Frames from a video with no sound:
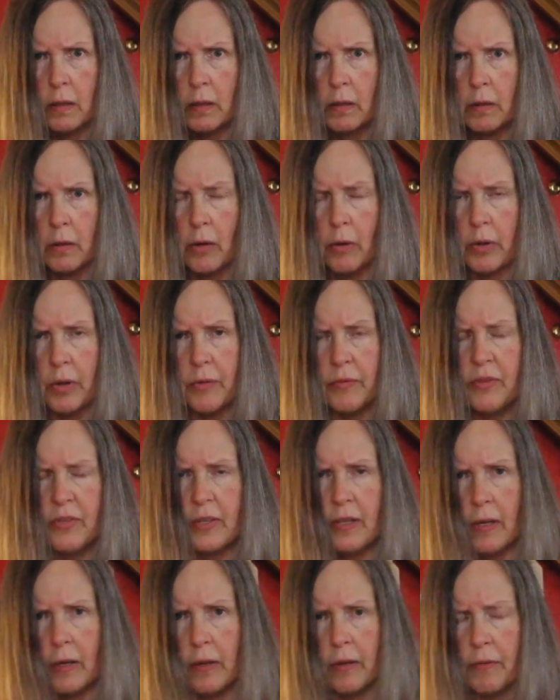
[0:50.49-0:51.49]
No, you've
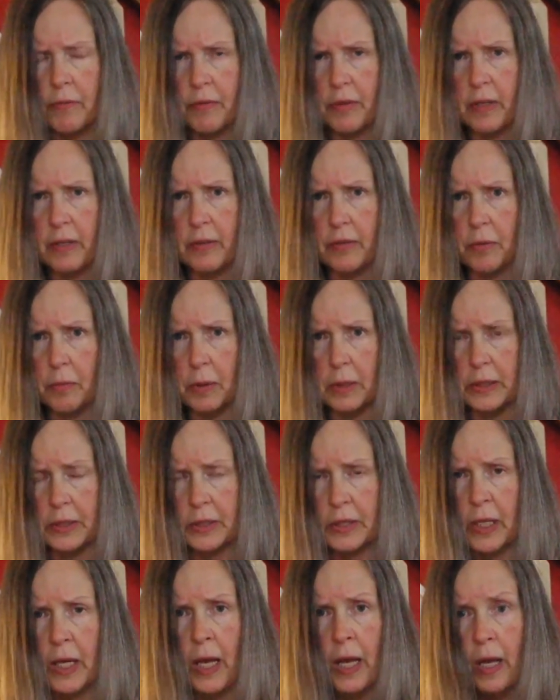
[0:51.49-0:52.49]
seen all the finished
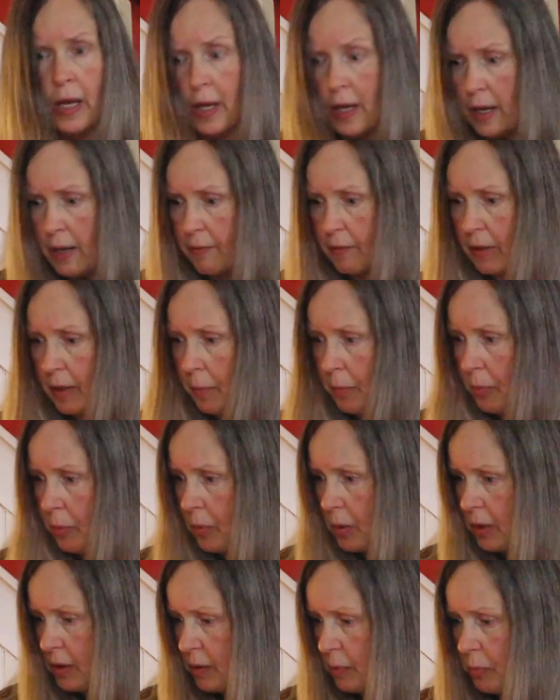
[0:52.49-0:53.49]
ones. I have a couple
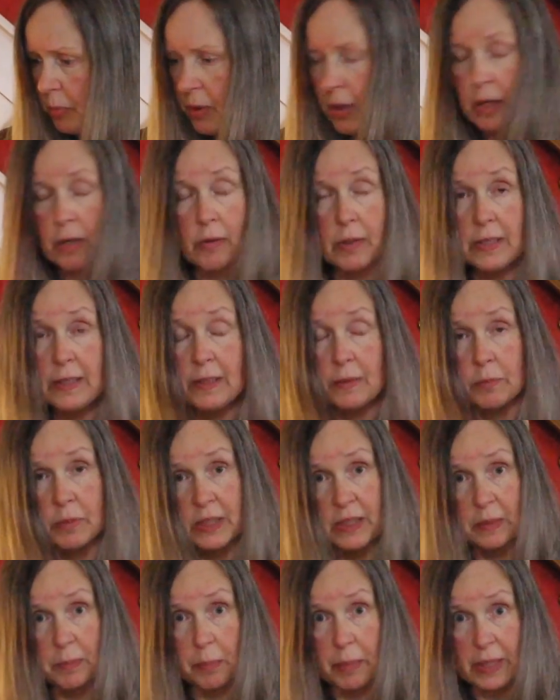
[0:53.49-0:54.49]
works in progress, some
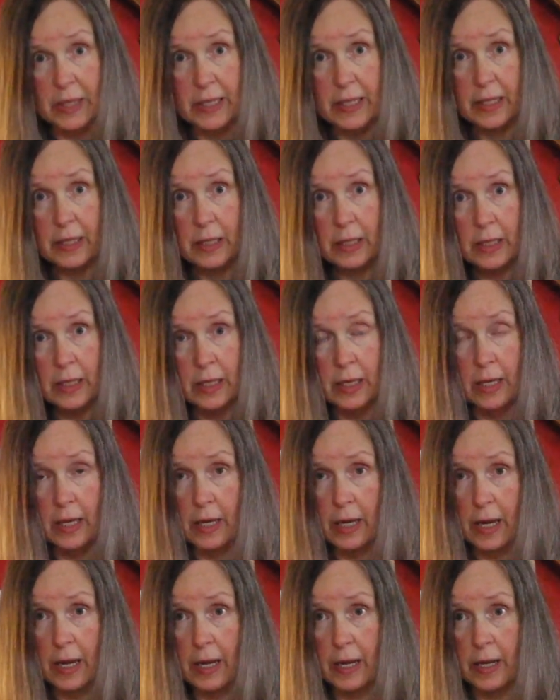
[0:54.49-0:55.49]
spinning,
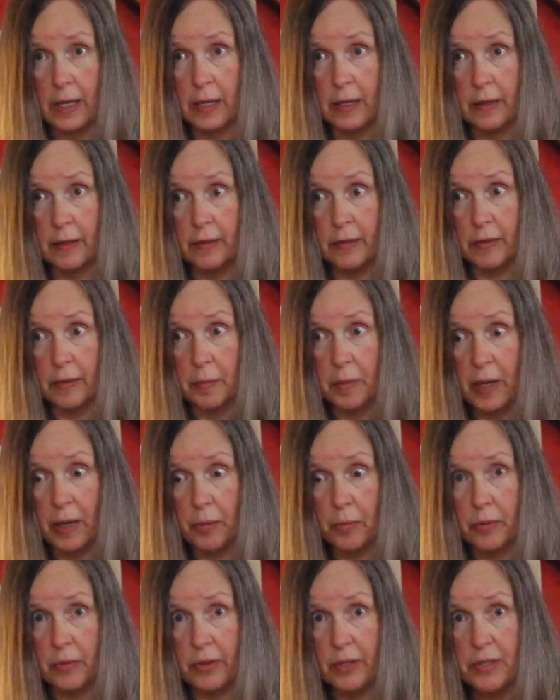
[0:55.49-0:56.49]
and some
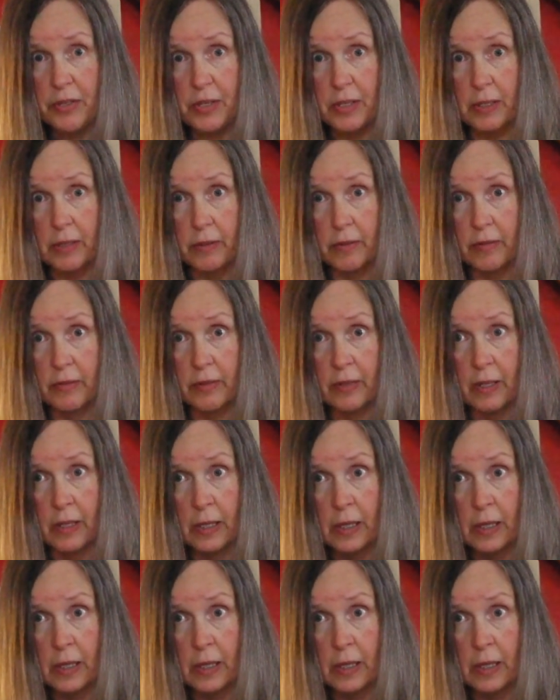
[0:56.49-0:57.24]
acquisitions.